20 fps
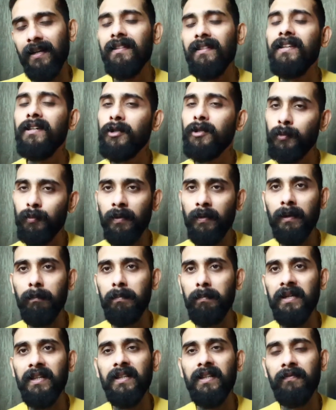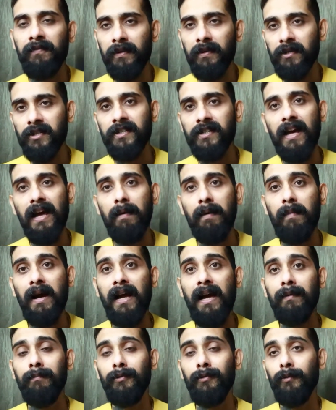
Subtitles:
This will be the first time I'm